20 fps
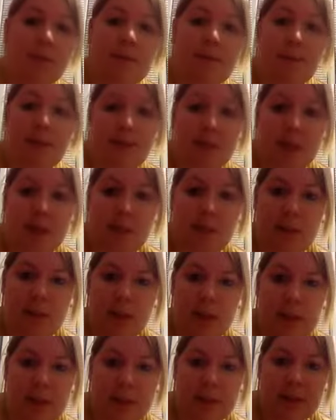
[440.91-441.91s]
15
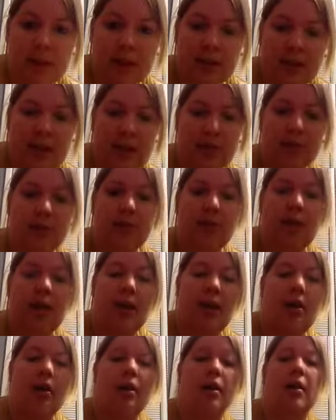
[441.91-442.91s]
minutes,
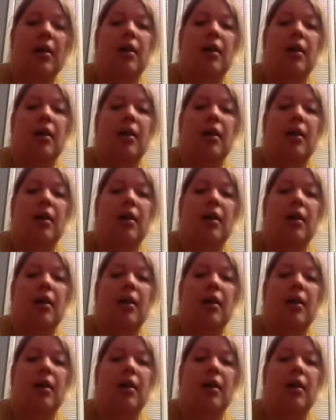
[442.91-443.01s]
okay,